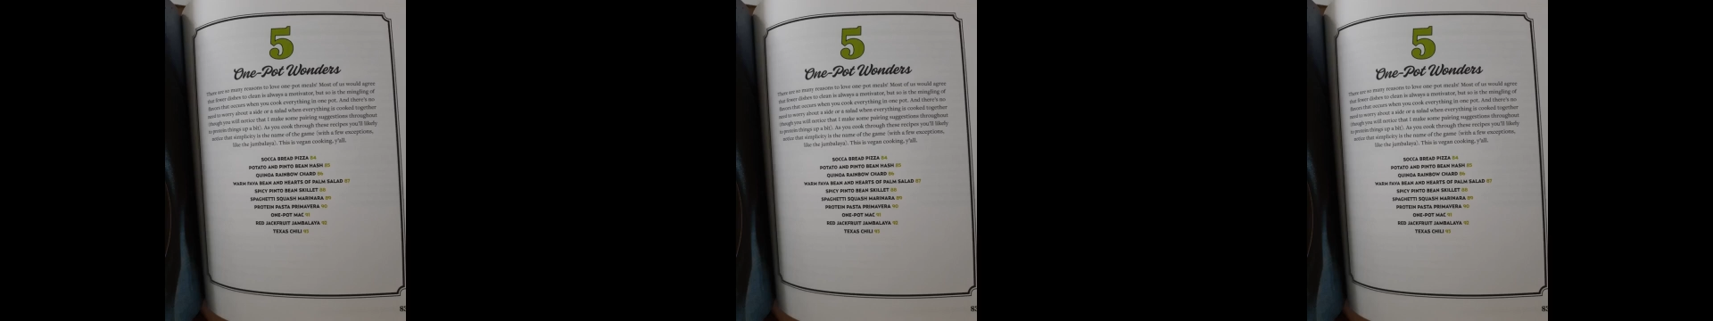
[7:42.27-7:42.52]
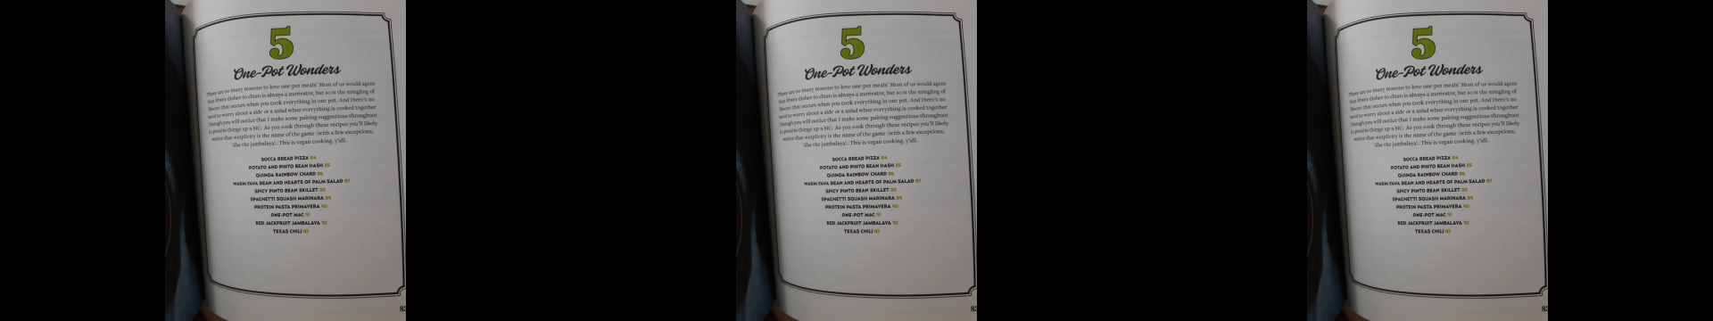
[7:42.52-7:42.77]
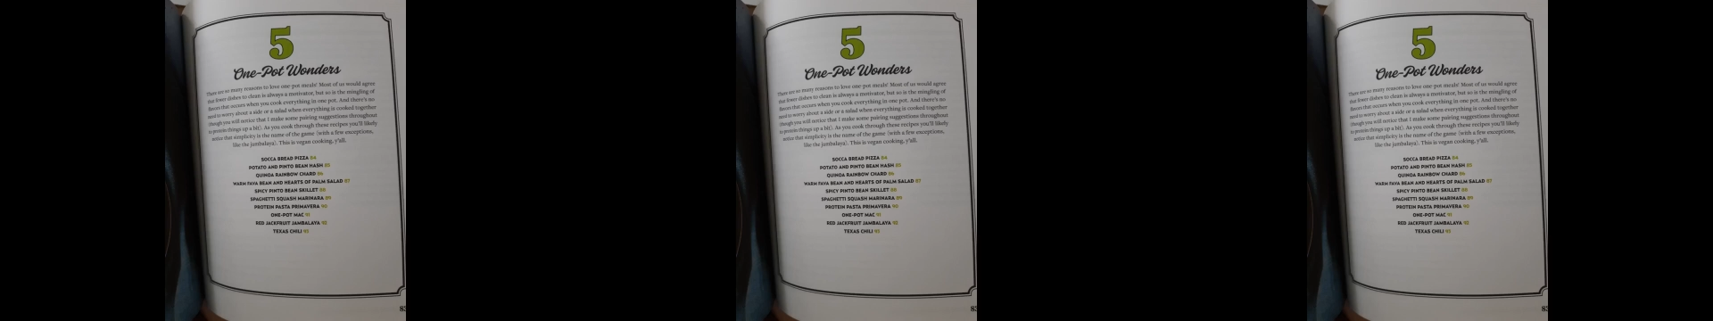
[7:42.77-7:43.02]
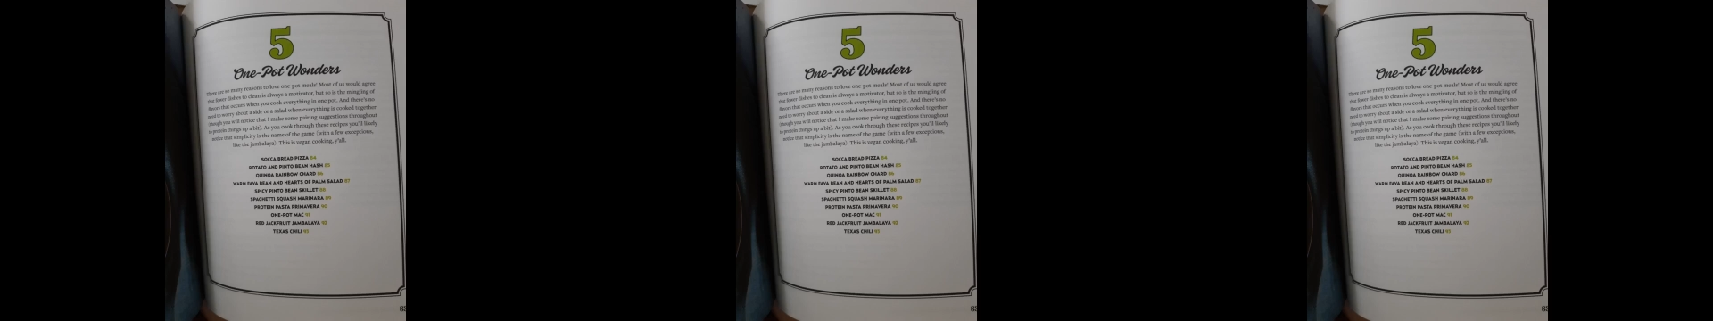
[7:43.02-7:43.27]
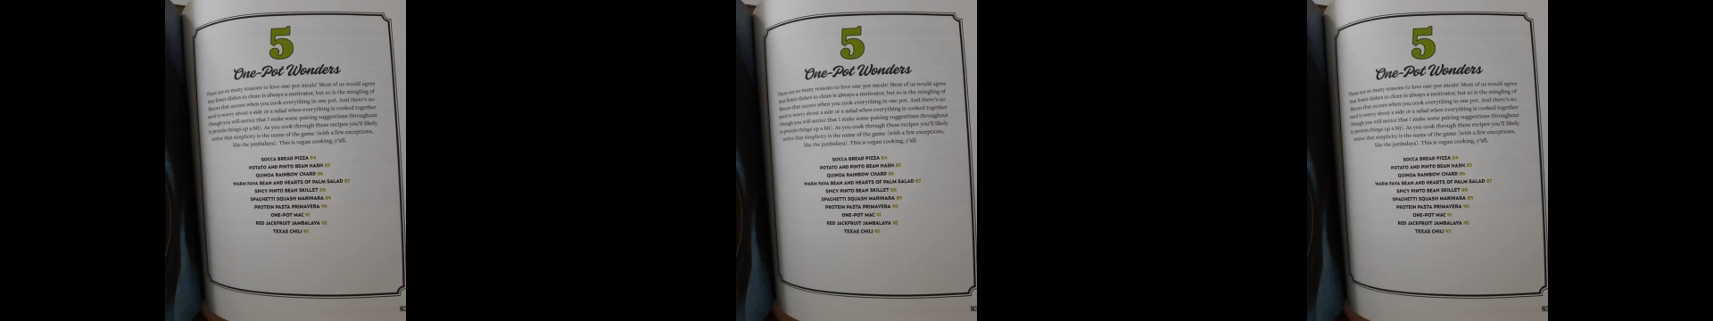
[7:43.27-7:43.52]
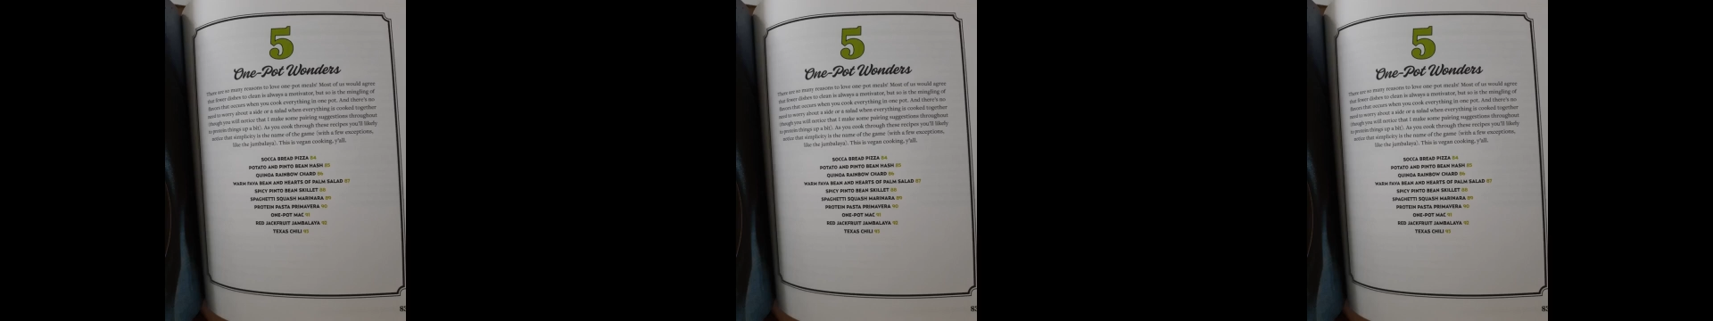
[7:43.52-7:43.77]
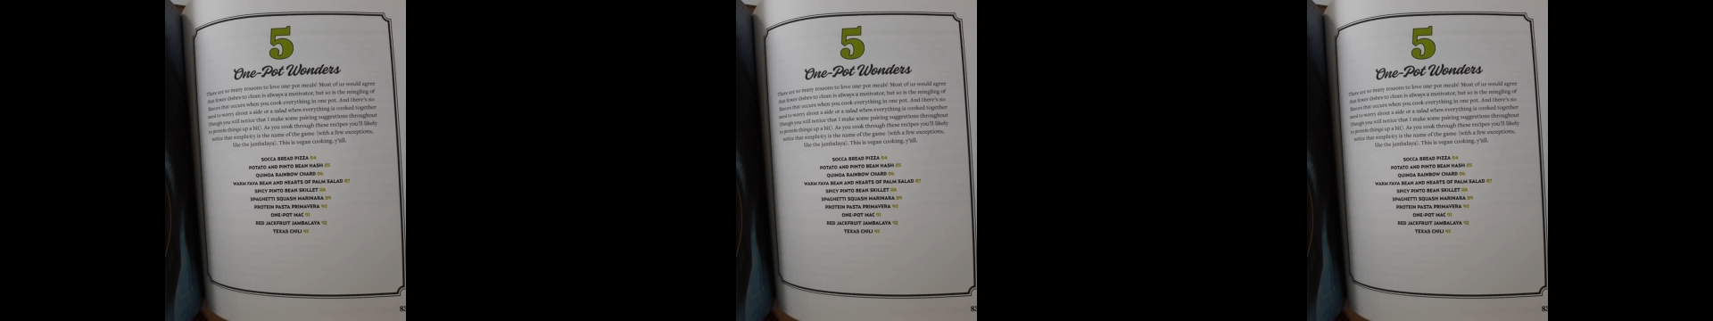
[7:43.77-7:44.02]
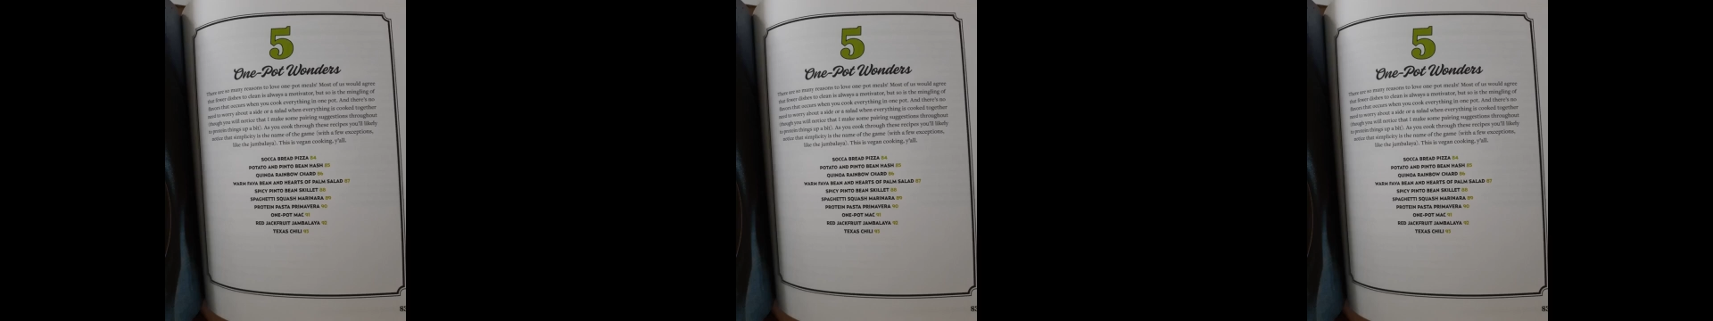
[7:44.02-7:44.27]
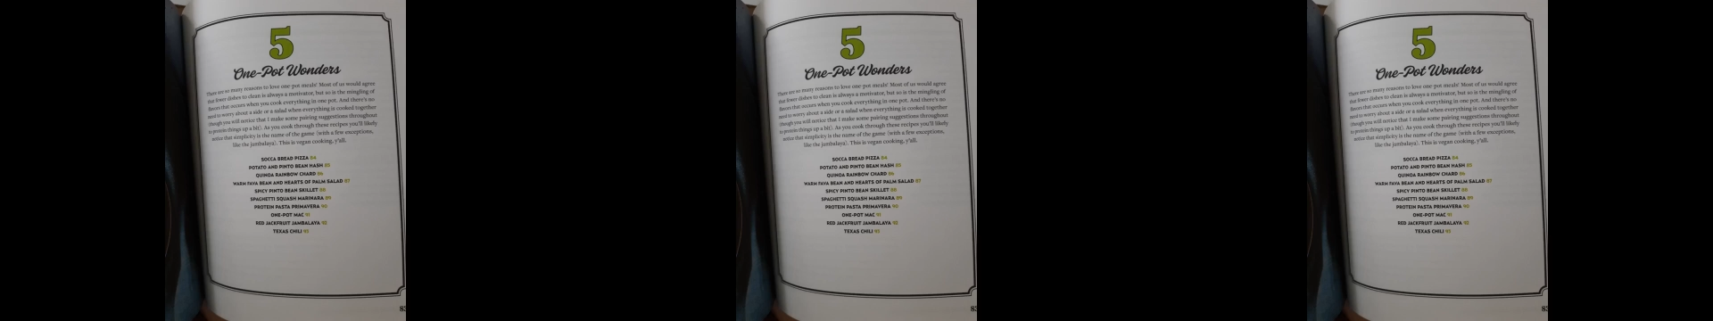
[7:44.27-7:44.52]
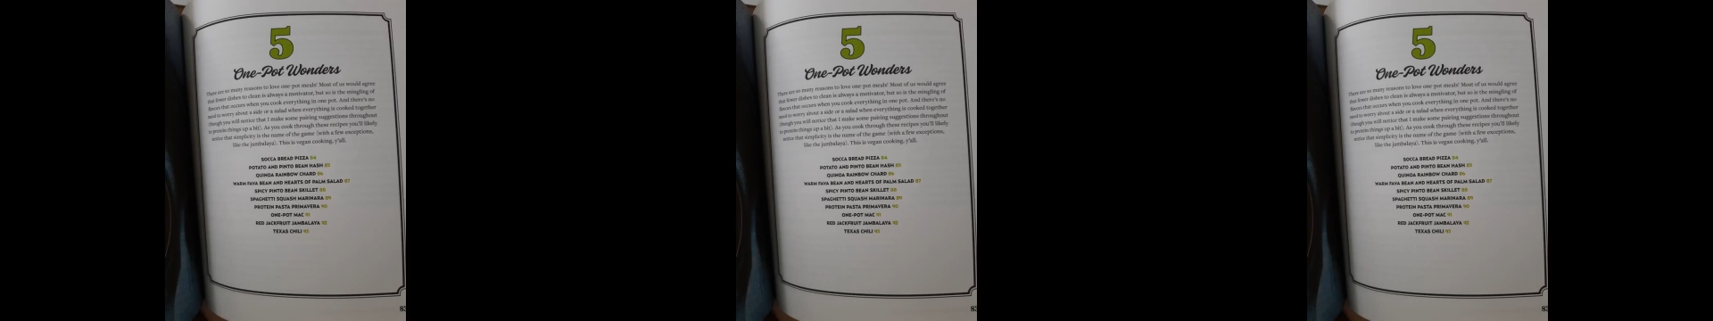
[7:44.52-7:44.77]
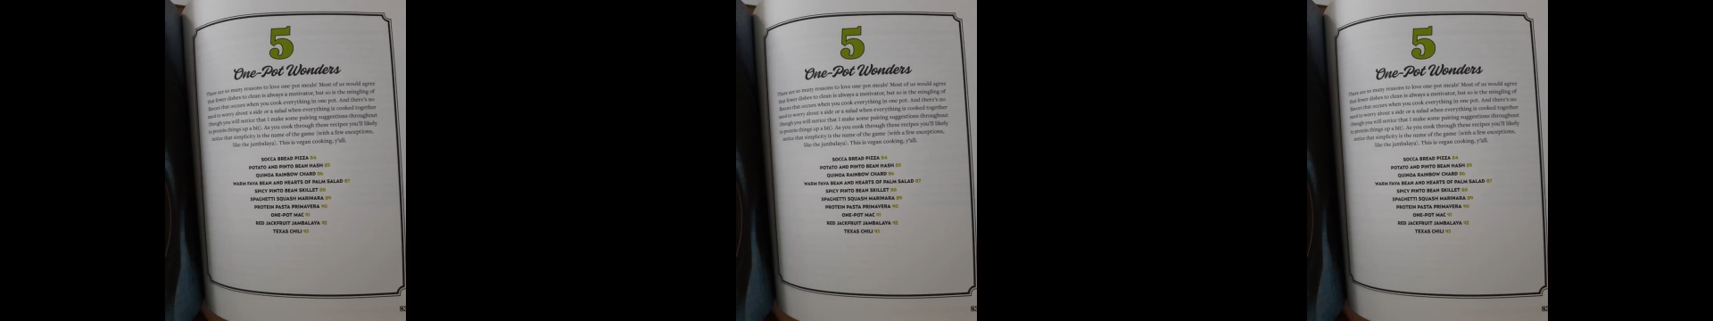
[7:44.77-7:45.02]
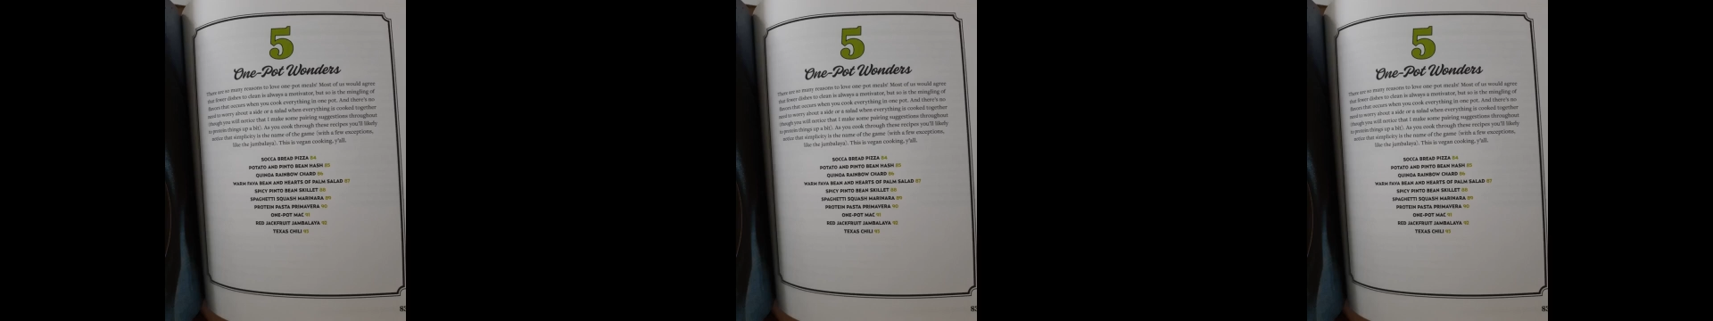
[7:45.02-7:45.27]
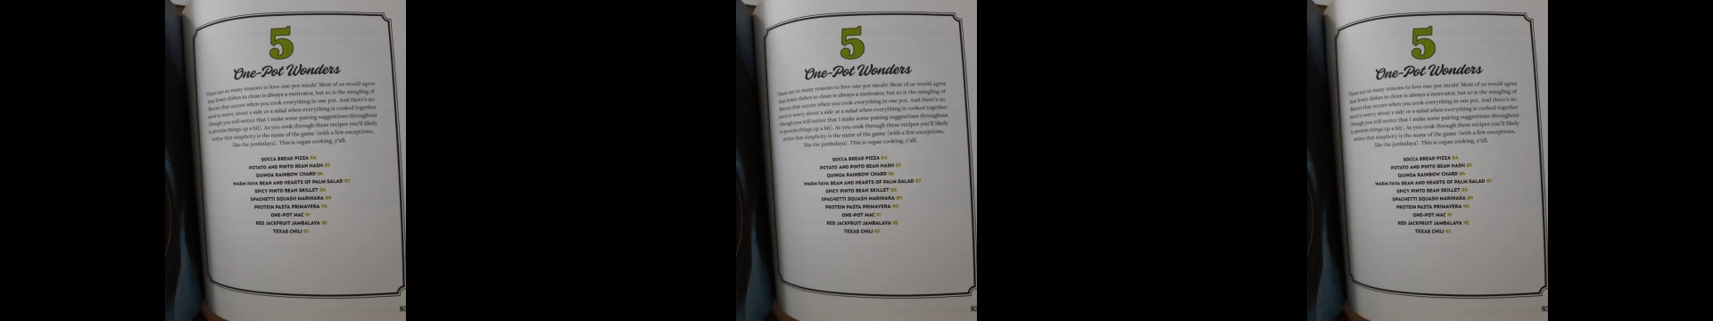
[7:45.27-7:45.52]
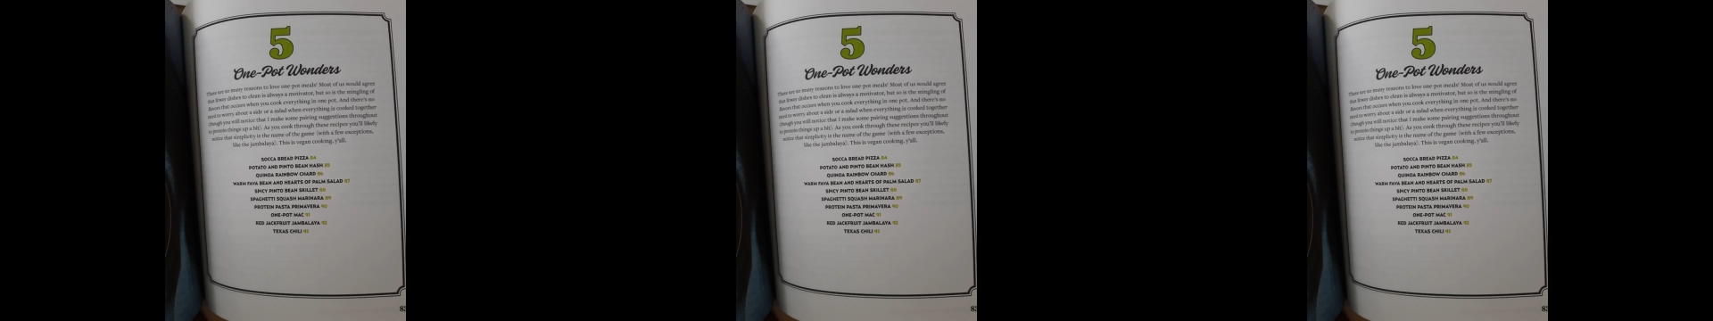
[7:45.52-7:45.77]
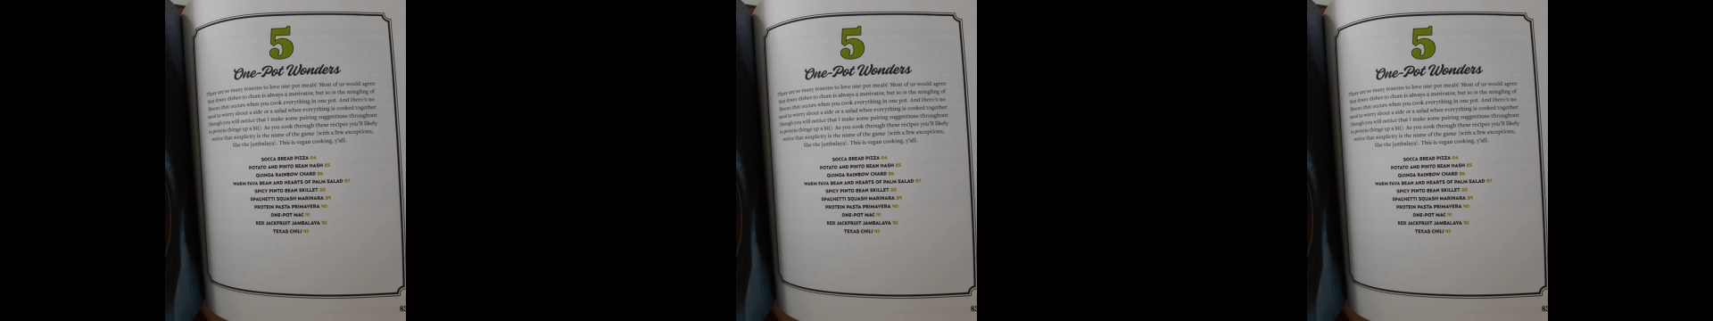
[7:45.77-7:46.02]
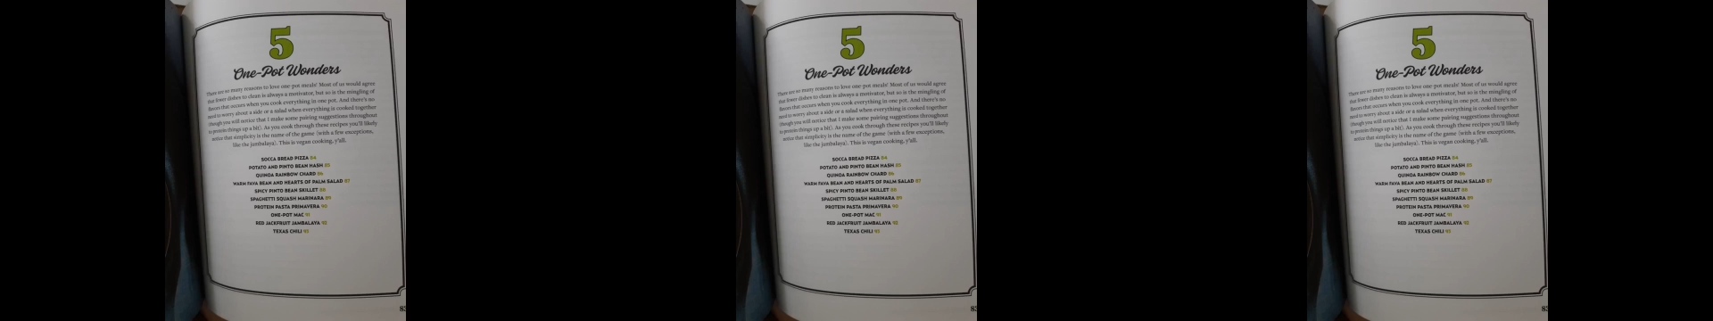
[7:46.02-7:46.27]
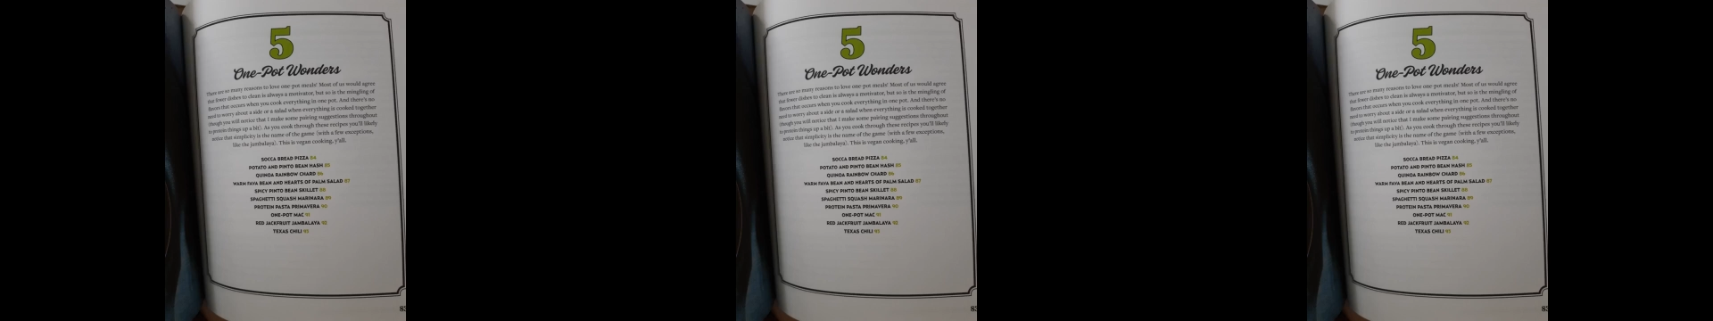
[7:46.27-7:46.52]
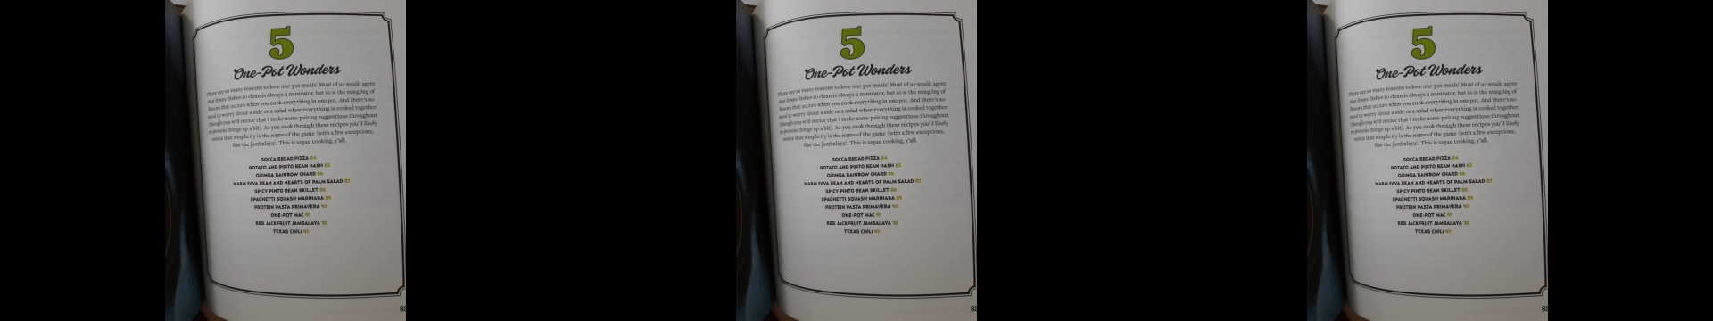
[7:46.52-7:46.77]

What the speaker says: No face is visible, so there are no lips to read.